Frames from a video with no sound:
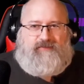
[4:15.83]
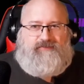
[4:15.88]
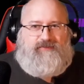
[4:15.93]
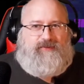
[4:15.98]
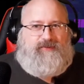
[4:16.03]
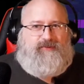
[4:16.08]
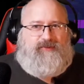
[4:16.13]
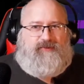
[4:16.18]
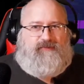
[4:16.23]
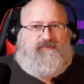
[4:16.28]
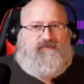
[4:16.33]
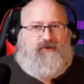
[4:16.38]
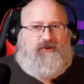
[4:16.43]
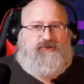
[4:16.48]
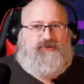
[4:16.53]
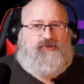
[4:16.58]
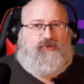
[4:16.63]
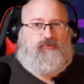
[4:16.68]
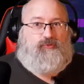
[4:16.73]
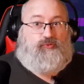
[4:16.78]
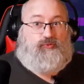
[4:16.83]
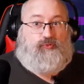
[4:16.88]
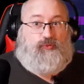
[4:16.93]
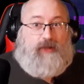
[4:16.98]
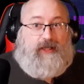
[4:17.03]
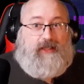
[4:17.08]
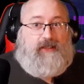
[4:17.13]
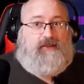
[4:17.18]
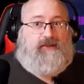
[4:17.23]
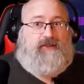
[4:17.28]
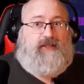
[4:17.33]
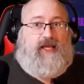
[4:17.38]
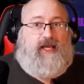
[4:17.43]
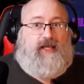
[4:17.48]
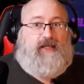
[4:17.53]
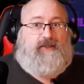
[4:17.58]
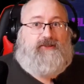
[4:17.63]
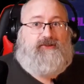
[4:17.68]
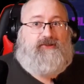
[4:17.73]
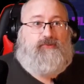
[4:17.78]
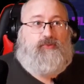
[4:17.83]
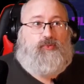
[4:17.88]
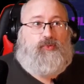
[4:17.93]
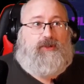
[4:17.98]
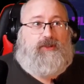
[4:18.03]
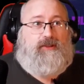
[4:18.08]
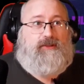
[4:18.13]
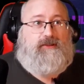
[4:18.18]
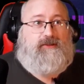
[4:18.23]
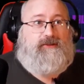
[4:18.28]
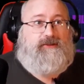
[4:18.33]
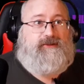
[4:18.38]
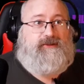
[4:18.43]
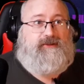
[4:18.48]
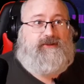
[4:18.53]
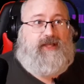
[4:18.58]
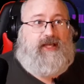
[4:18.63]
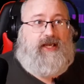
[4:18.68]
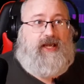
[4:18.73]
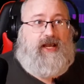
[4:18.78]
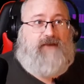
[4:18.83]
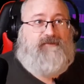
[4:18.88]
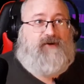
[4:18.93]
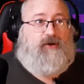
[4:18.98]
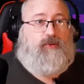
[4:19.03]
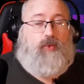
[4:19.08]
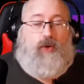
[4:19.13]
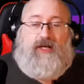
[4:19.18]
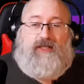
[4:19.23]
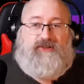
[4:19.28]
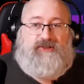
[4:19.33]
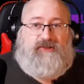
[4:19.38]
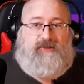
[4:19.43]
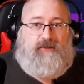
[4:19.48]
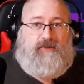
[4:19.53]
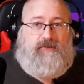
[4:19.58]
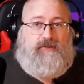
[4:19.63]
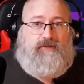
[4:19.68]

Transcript: The first real taste was EverQuest.